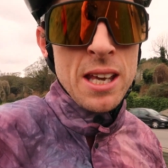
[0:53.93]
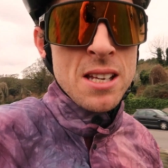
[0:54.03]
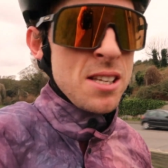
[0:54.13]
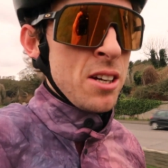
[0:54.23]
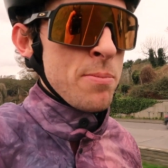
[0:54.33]

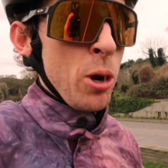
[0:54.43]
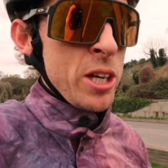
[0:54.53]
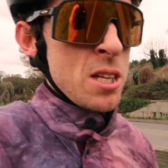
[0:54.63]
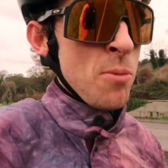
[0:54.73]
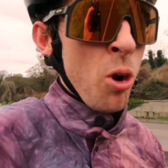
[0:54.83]
easy on the
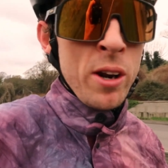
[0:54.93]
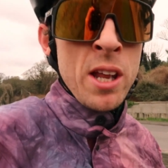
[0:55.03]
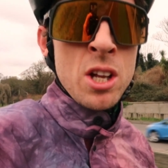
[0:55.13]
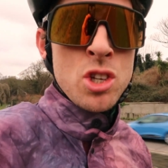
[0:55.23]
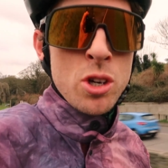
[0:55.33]
bike this
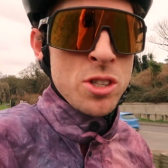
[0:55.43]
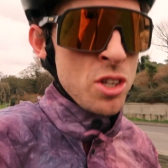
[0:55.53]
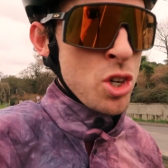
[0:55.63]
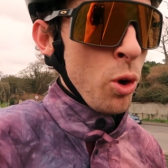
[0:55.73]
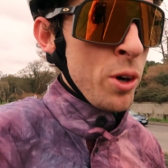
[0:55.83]
morning,
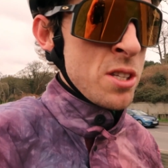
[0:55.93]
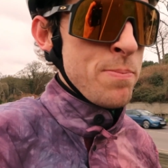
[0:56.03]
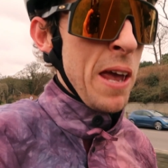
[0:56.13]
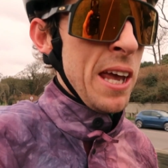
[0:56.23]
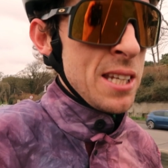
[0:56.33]
just endurance
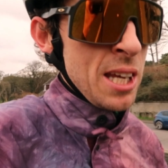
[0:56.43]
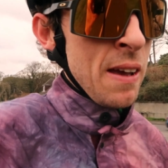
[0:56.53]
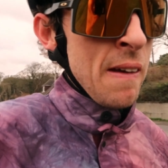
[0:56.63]
speed,